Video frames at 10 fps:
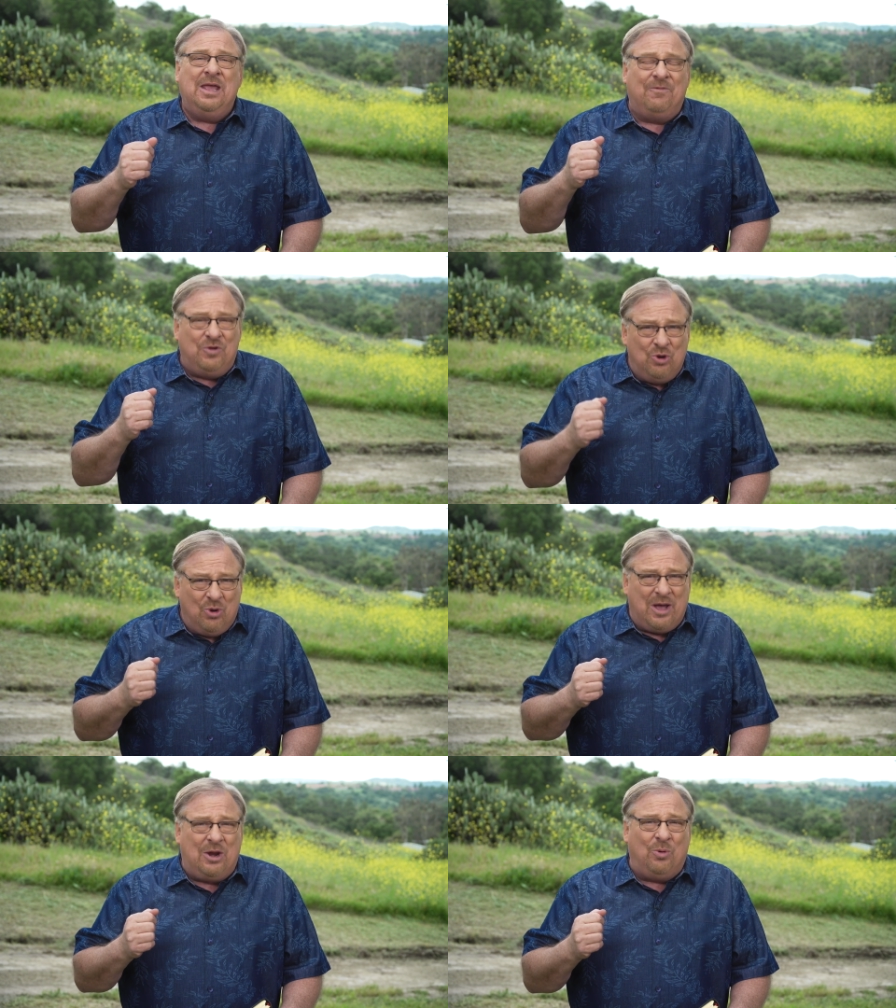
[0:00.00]
If you
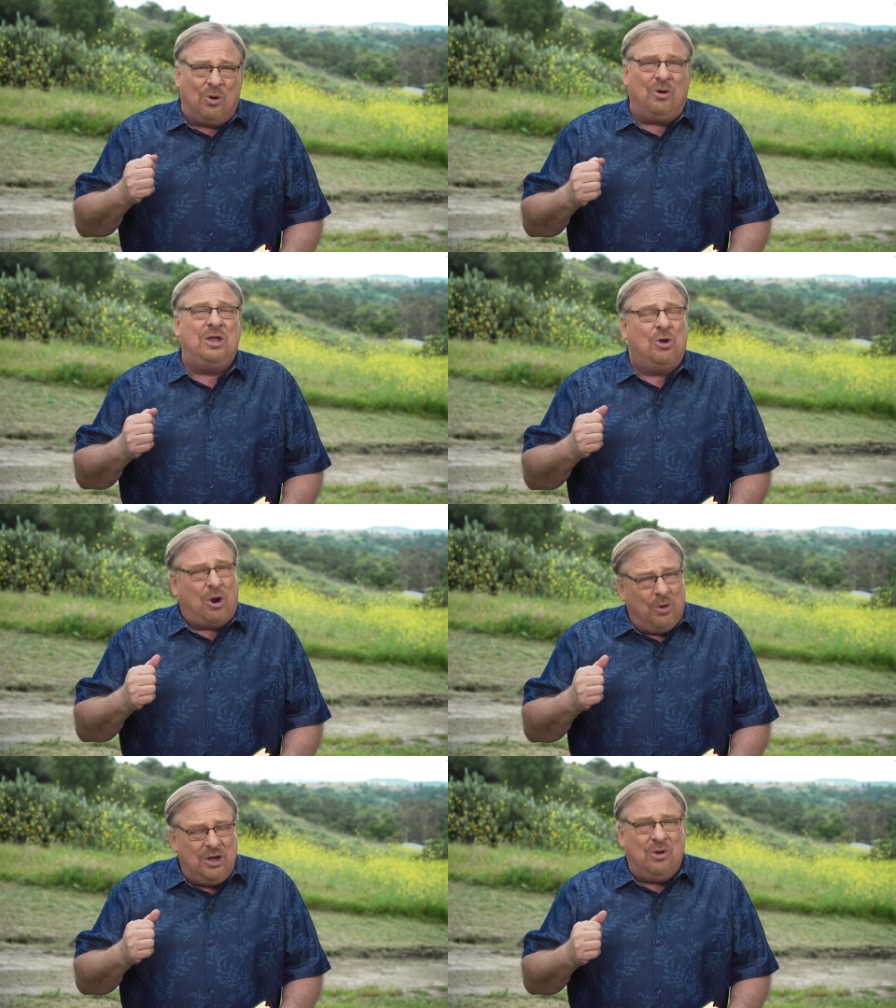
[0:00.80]
know how to worry, you
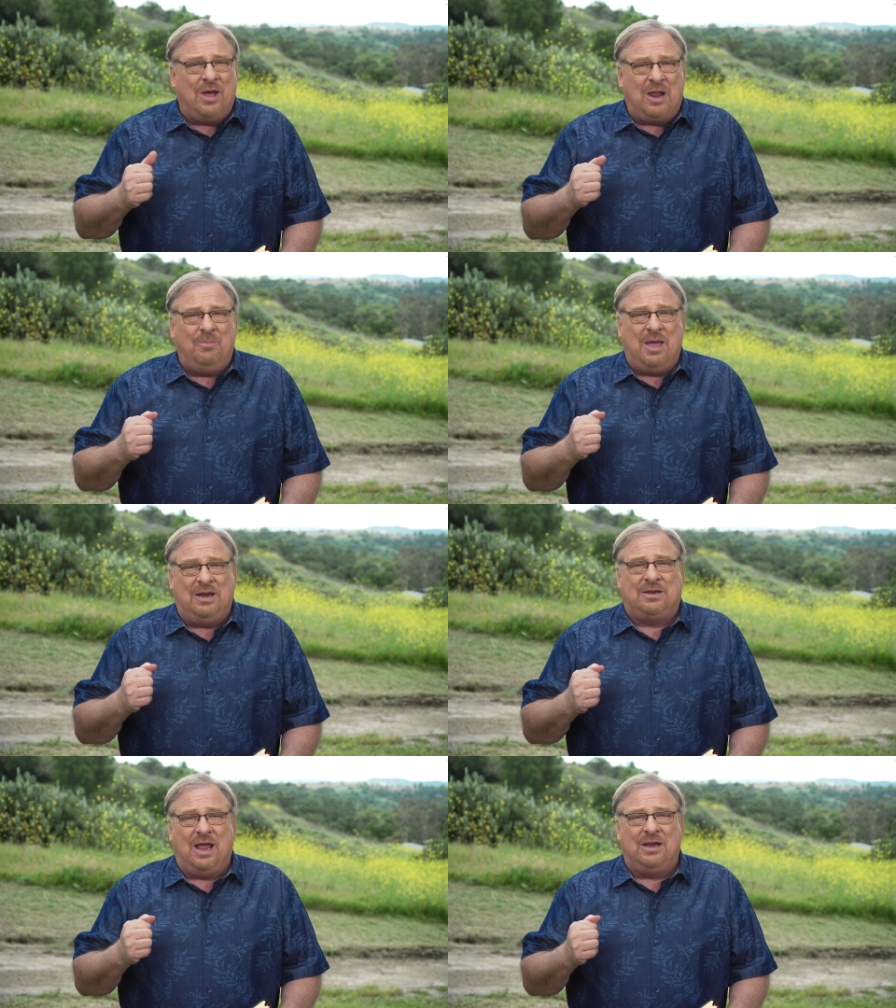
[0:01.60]
already know how to
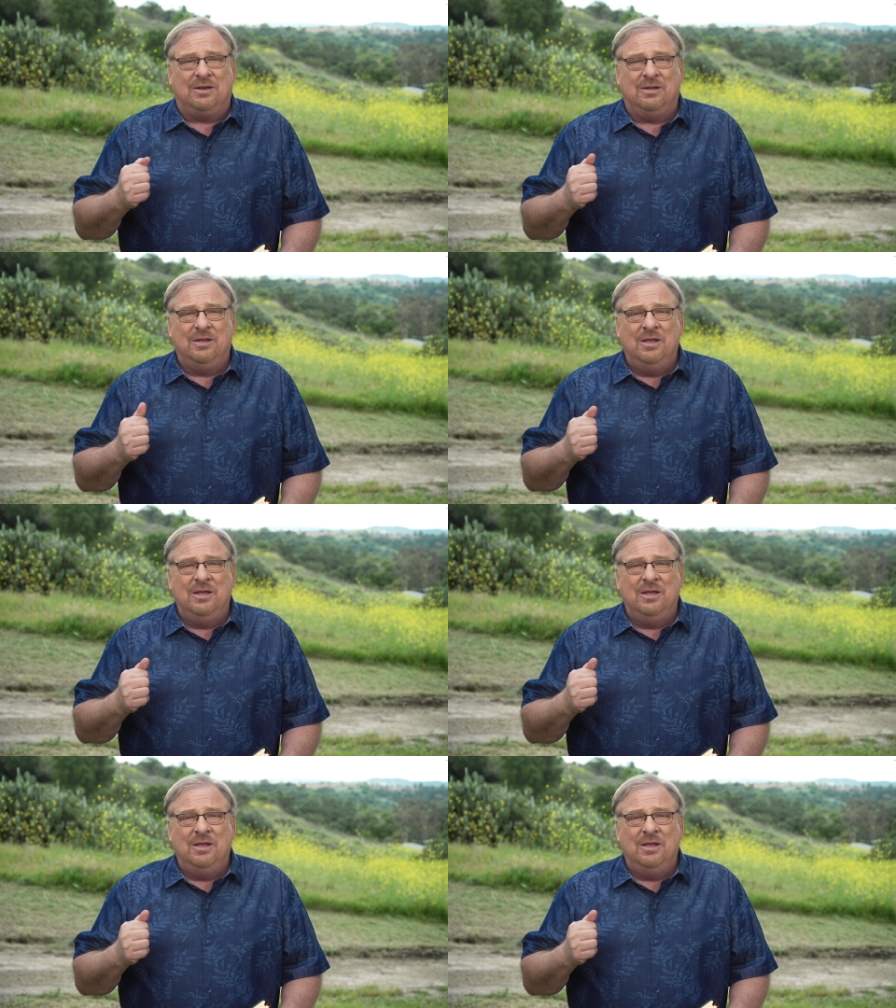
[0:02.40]
meditate.